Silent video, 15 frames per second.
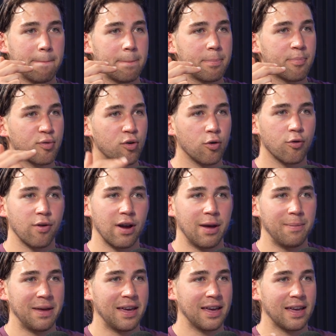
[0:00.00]

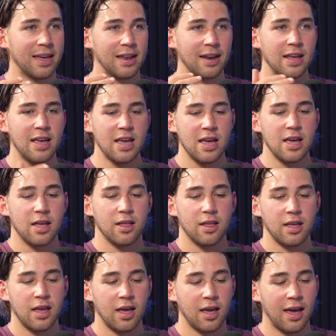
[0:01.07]
programming, and
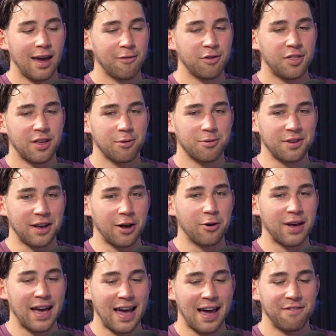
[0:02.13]
everything was like,
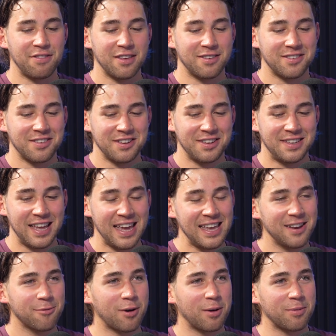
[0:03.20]
okay, I have this
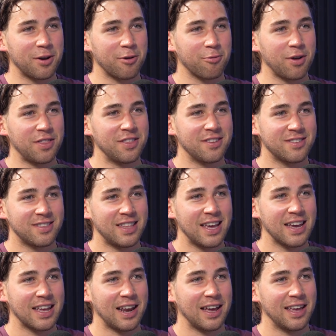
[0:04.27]
date where I'm going to run this
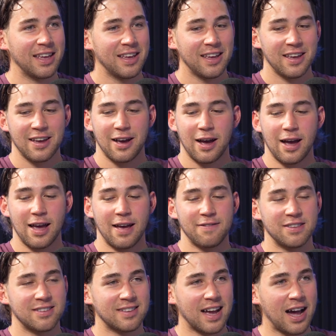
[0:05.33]
thing, and I have
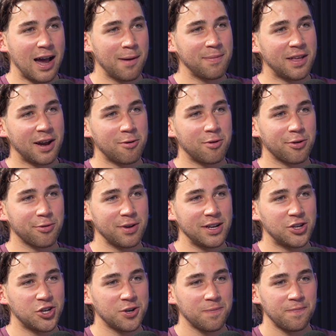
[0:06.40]
this time that I want to
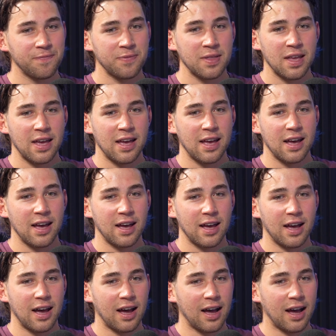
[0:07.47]
reach.
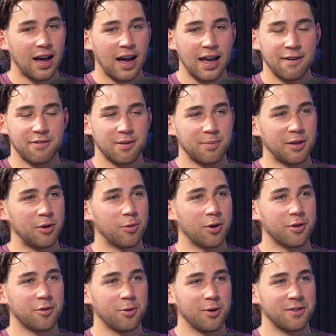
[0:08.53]
I have something to
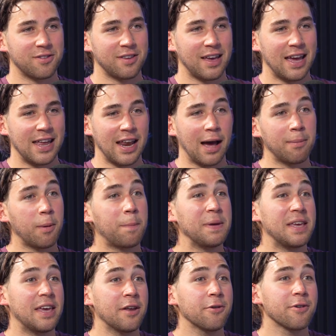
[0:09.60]
work towards, and I'm a
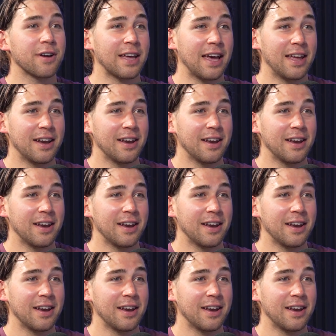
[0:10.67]
beginner again.